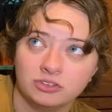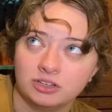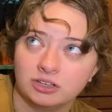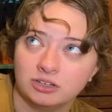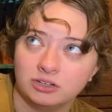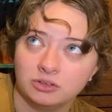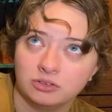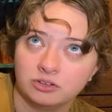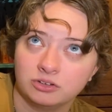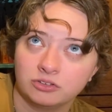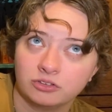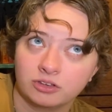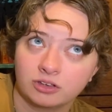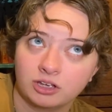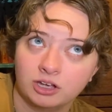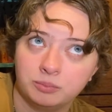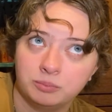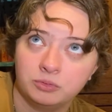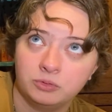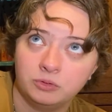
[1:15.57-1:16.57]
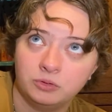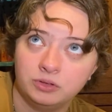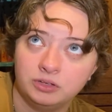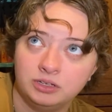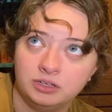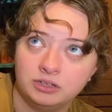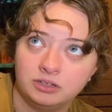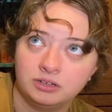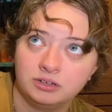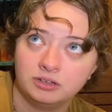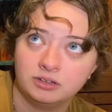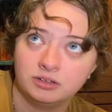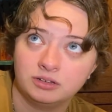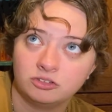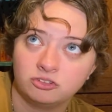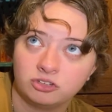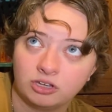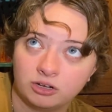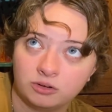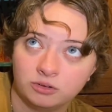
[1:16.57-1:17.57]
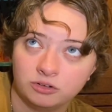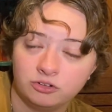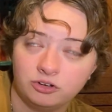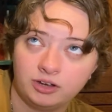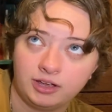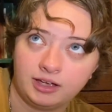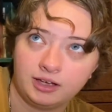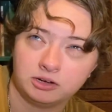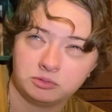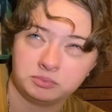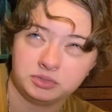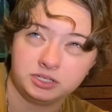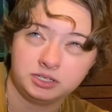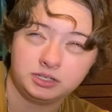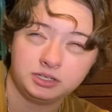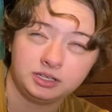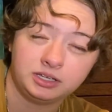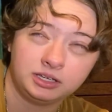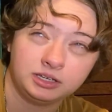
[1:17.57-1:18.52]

Like, I know there's a couple in Shadowhunter Academy